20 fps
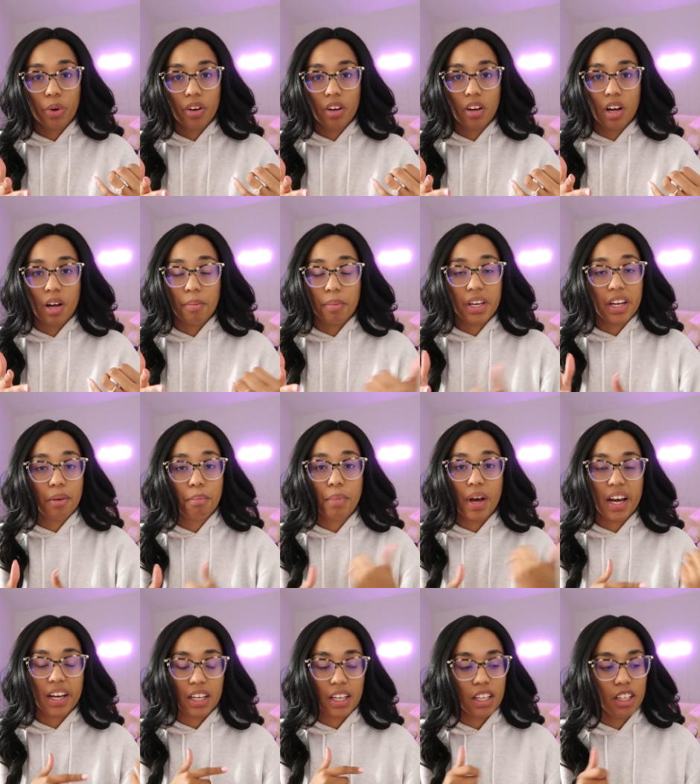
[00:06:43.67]
um, getting
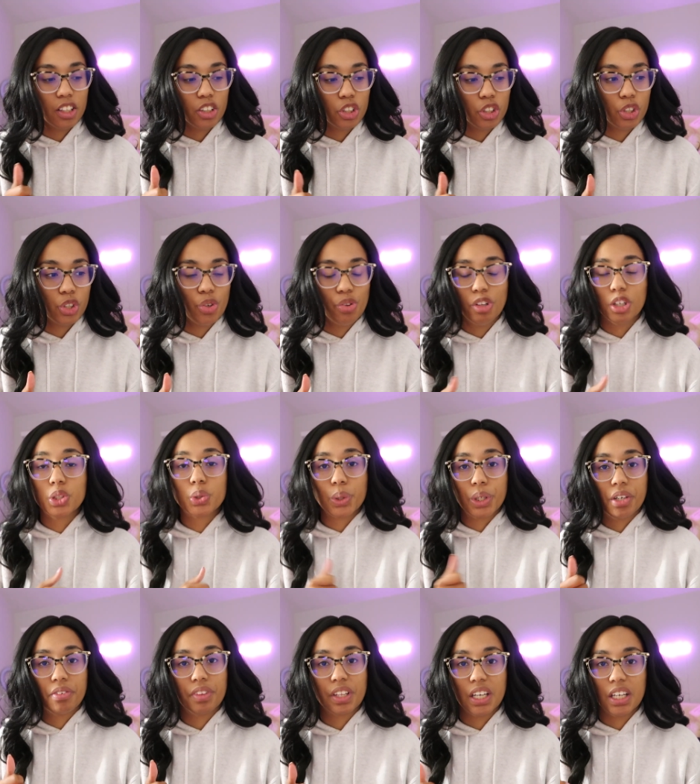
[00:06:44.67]
back into the
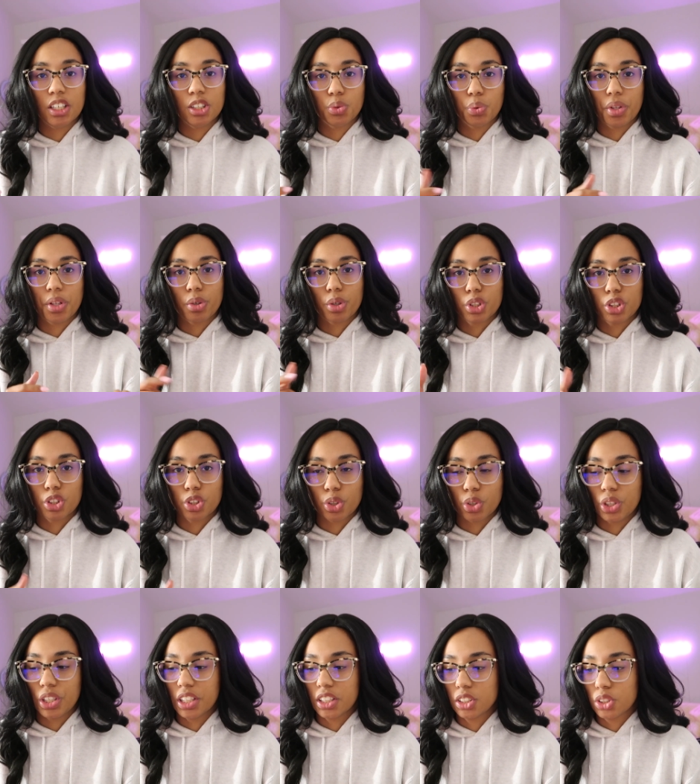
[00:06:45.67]
swing of things with Christian
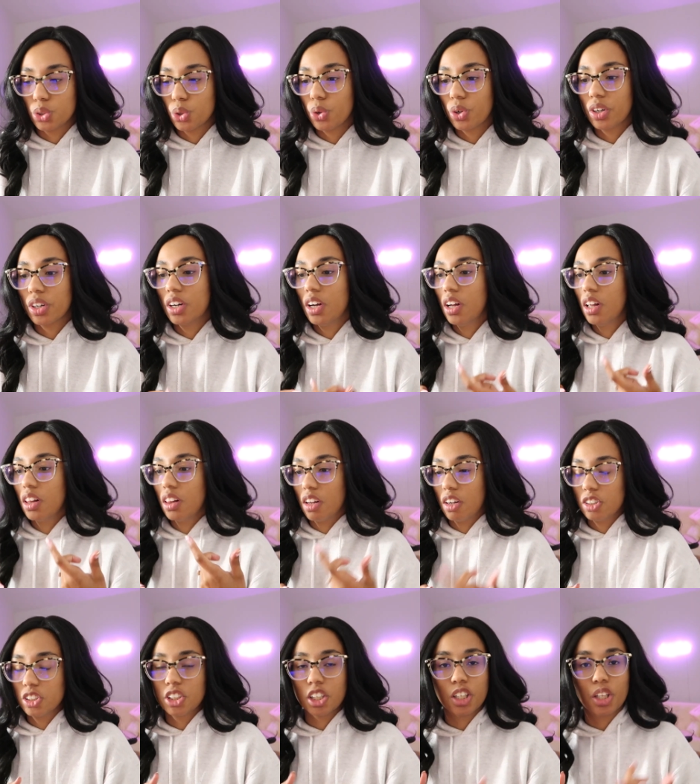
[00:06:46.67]
Girl Next Door,
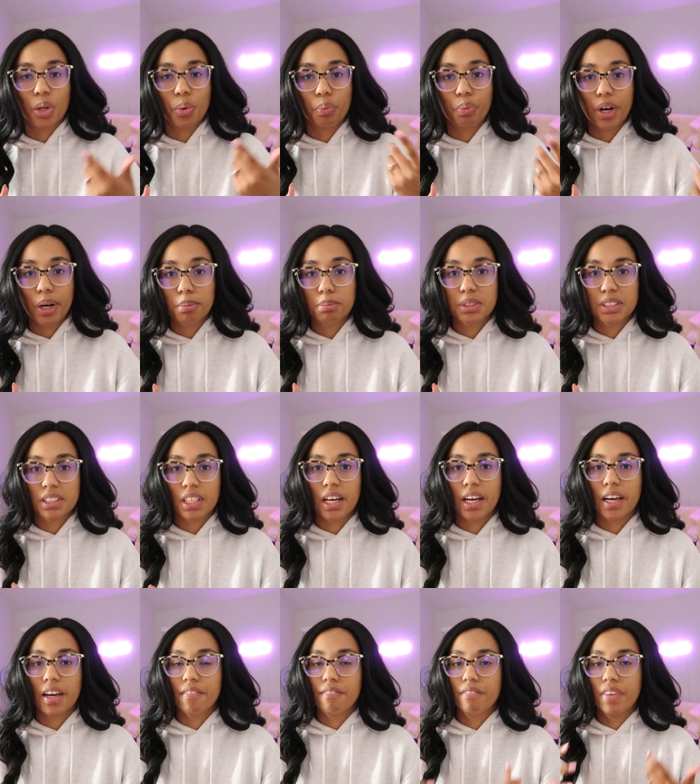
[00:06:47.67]
launching the
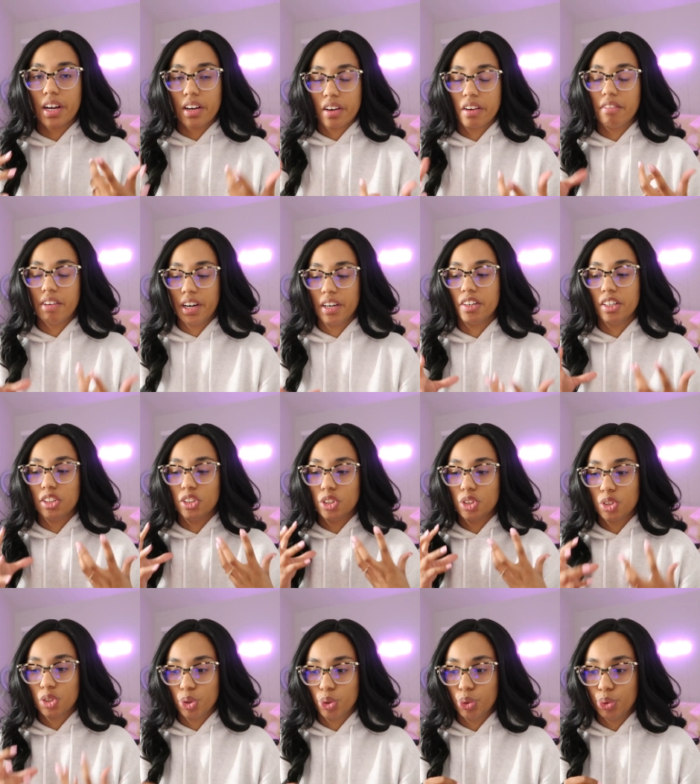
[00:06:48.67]
website very, very
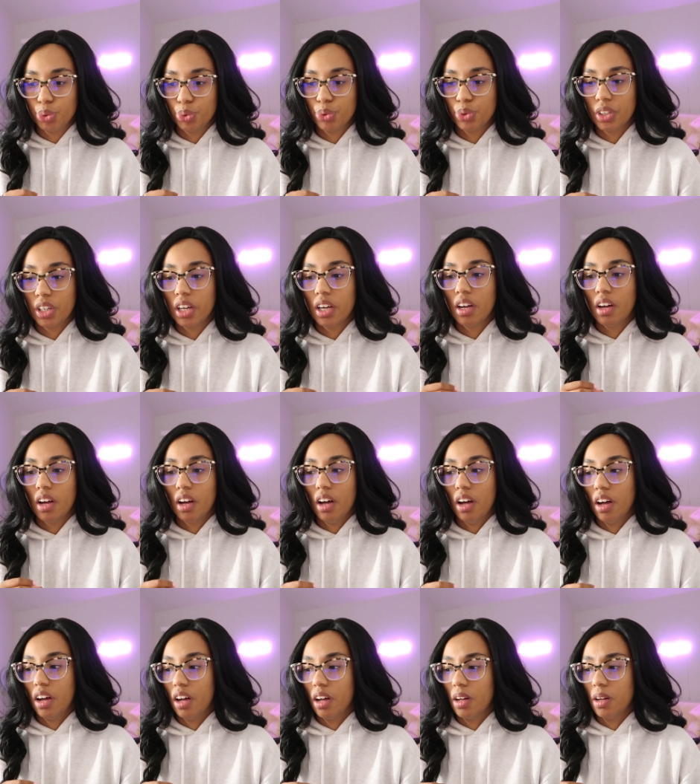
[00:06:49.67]
soon.
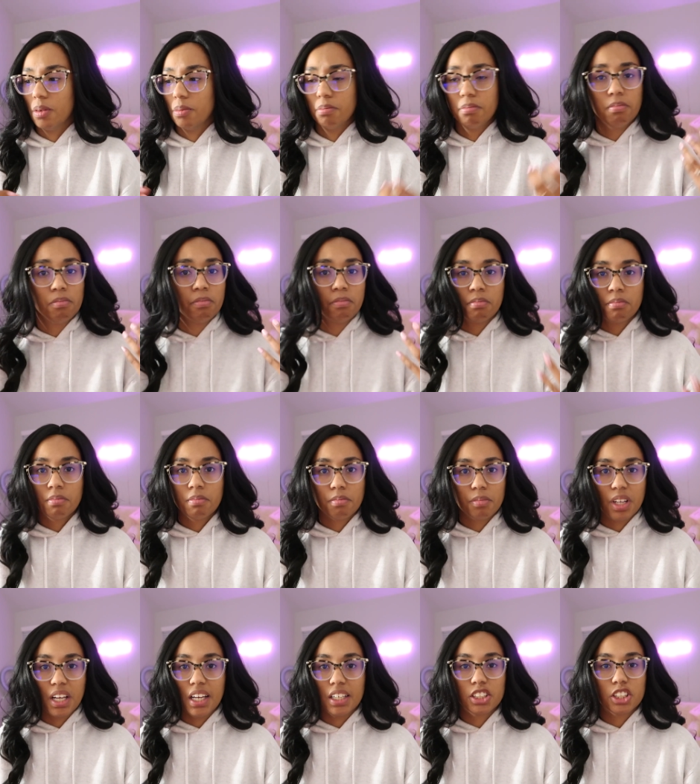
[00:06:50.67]
Um,
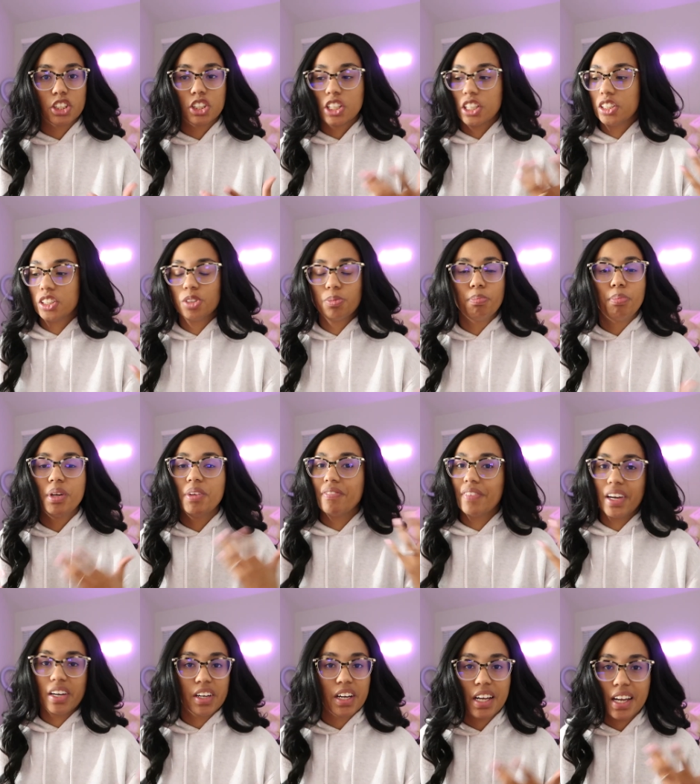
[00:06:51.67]
it just, it's been
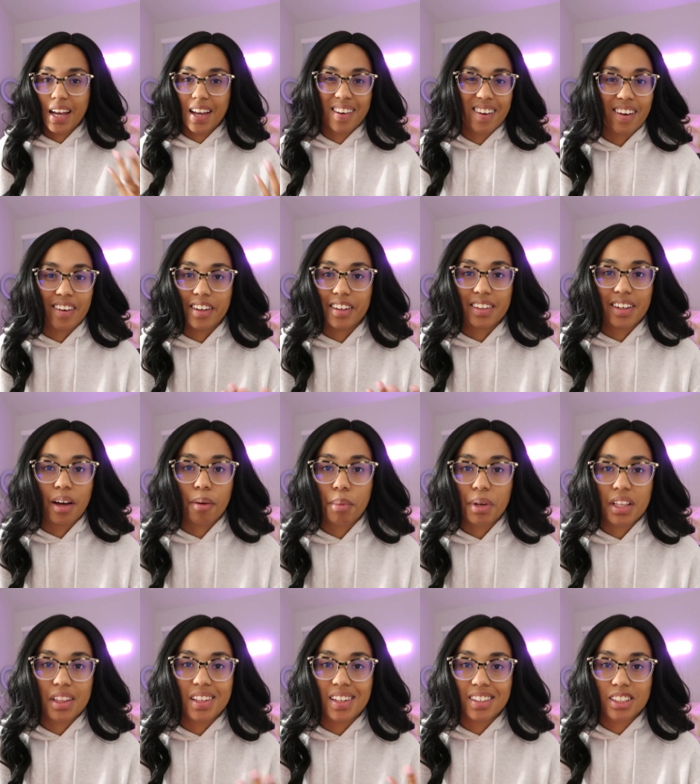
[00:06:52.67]
very chaotic. I
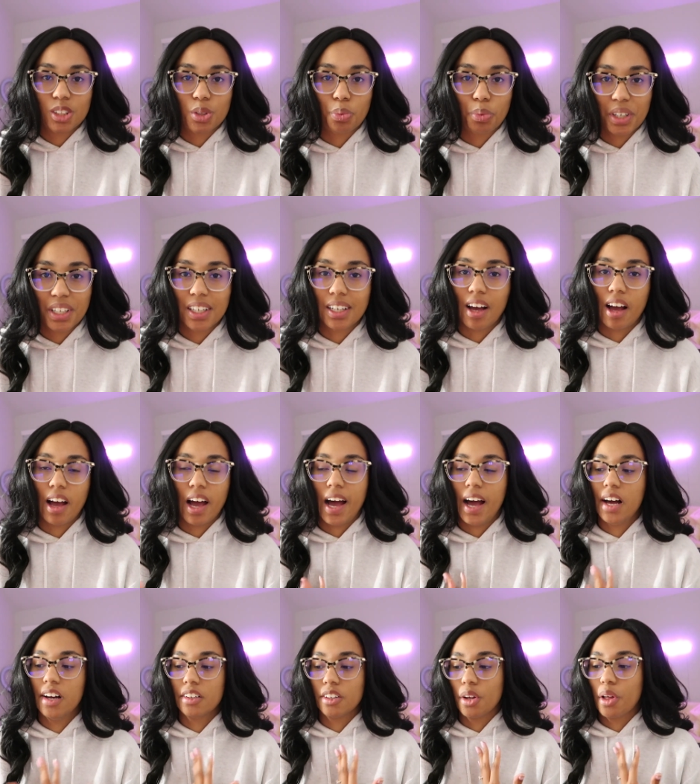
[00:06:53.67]
mean, this week I
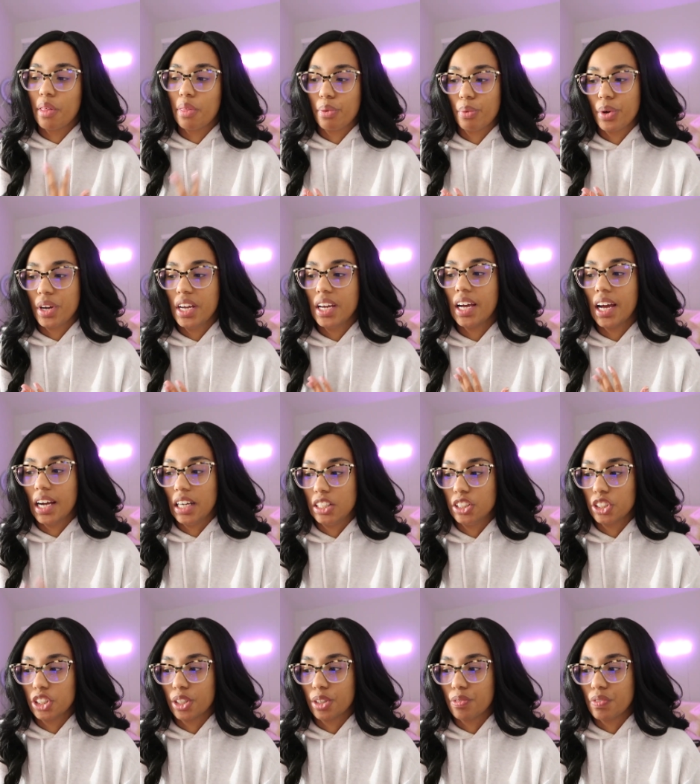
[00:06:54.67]
had three
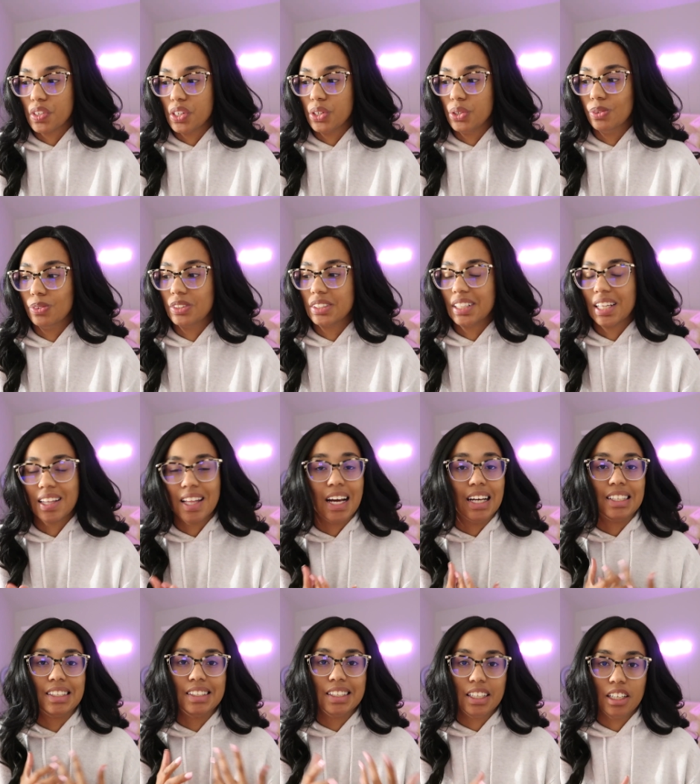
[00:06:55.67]
interviews
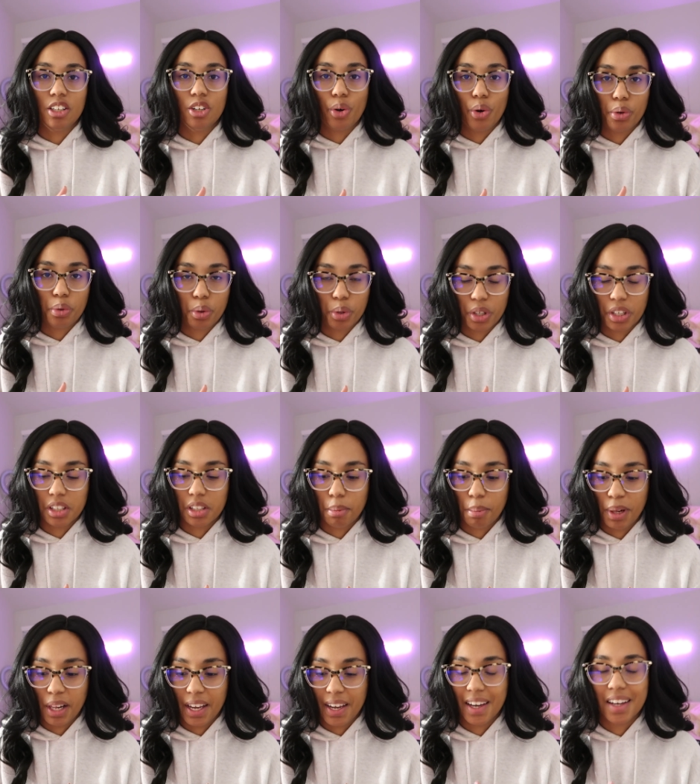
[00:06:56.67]
that didn't go according to
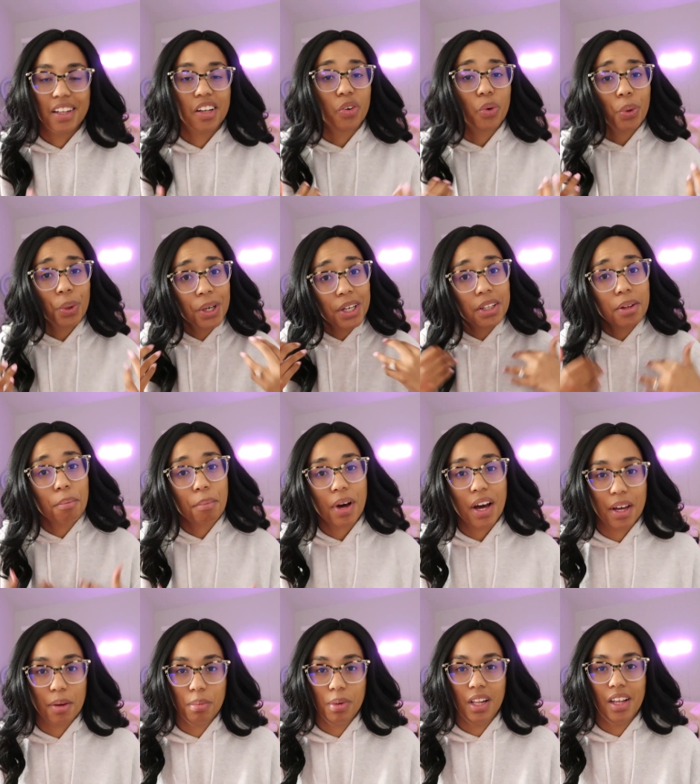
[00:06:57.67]
plan, according to
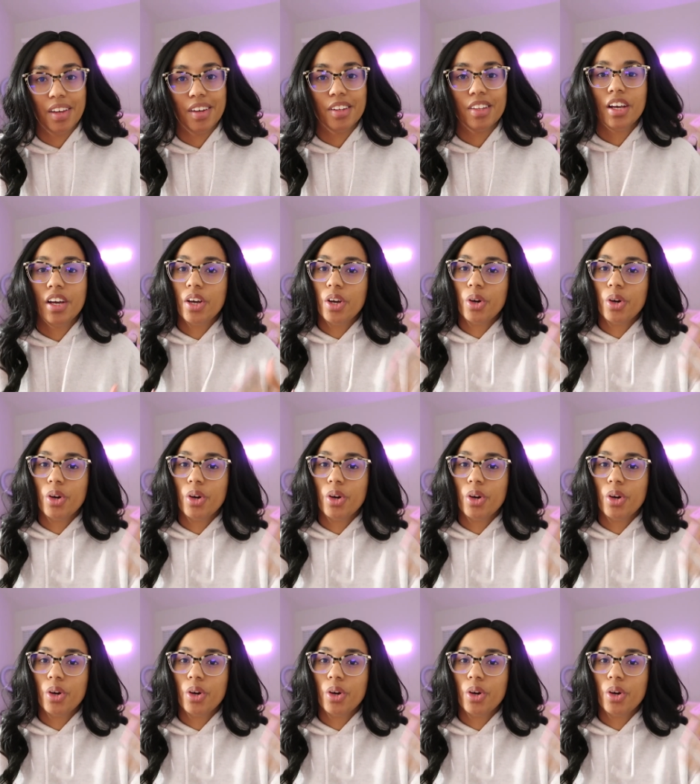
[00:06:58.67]
my plan,